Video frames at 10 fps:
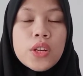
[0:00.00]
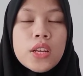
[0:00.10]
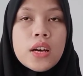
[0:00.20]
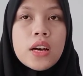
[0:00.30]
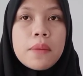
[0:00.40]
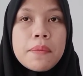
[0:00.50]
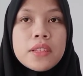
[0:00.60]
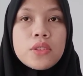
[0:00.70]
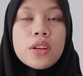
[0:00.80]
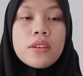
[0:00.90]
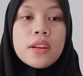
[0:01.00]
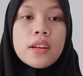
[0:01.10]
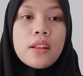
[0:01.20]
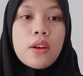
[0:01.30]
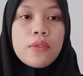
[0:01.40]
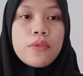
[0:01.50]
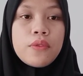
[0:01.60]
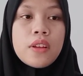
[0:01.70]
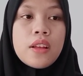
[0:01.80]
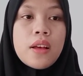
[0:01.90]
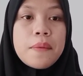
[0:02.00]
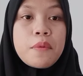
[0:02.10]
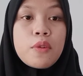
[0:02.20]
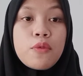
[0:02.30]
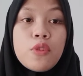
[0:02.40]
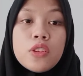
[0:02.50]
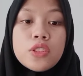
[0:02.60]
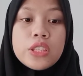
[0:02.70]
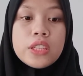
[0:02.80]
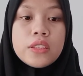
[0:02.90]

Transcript: the material of morphology.